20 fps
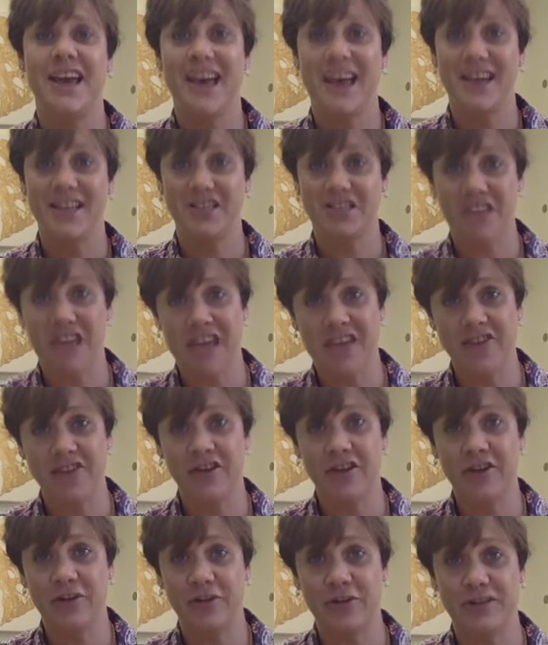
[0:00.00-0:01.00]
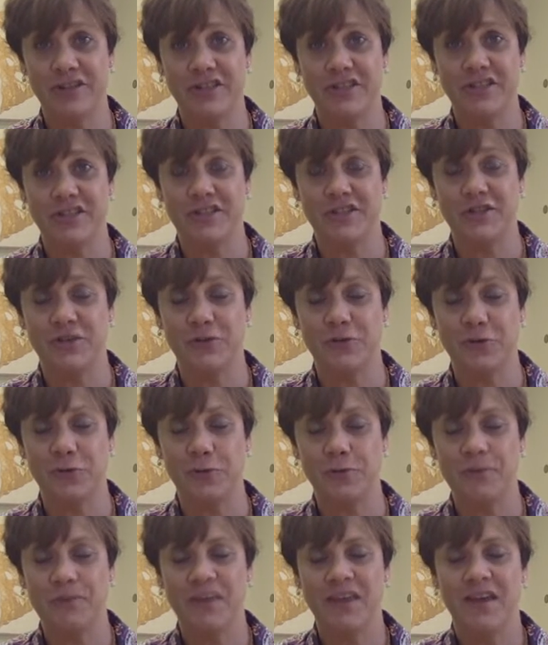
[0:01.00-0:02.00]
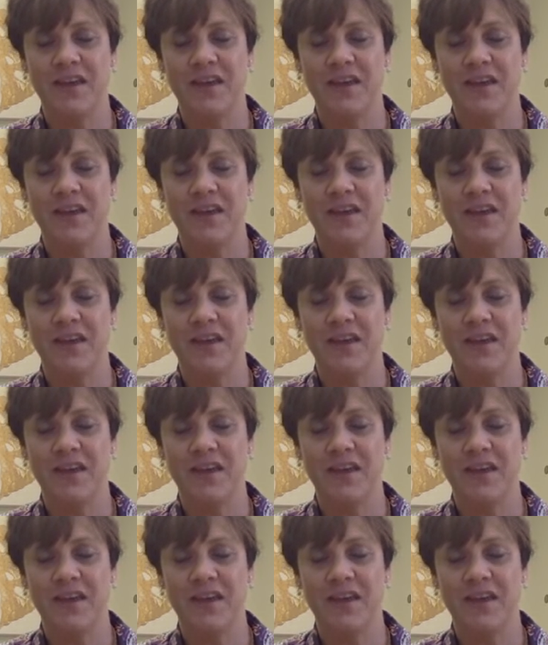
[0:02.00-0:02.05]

at Chattanooga Christian School.